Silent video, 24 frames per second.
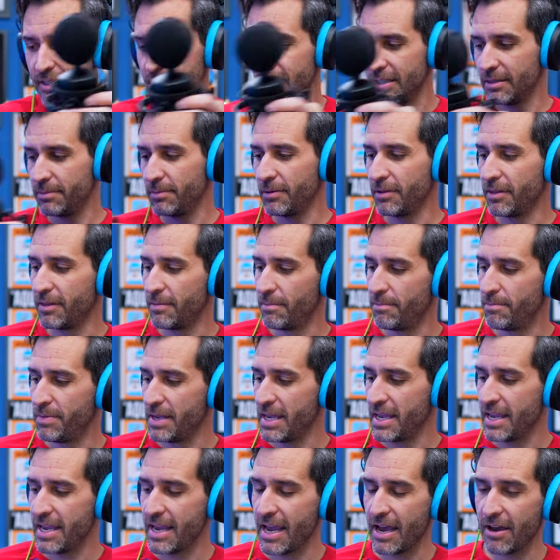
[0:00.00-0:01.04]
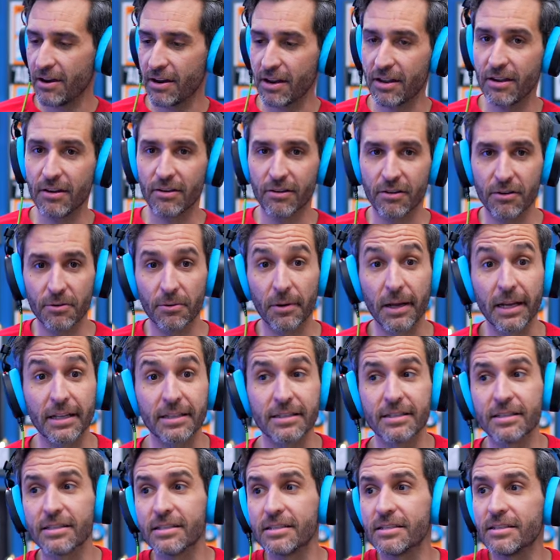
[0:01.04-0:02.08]
Let's put the B out of here. I don't want to get
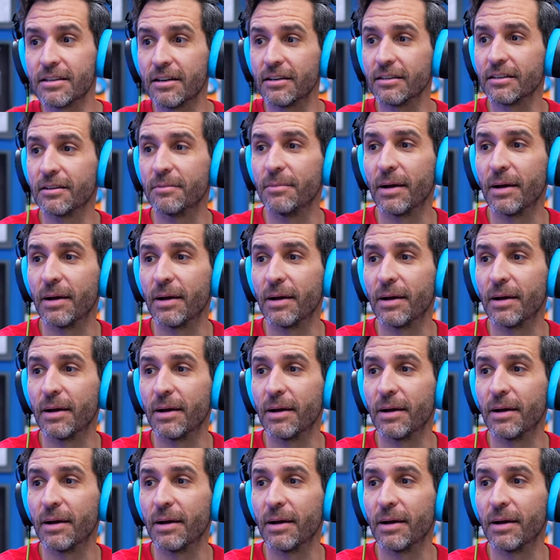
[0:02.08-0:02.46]
stung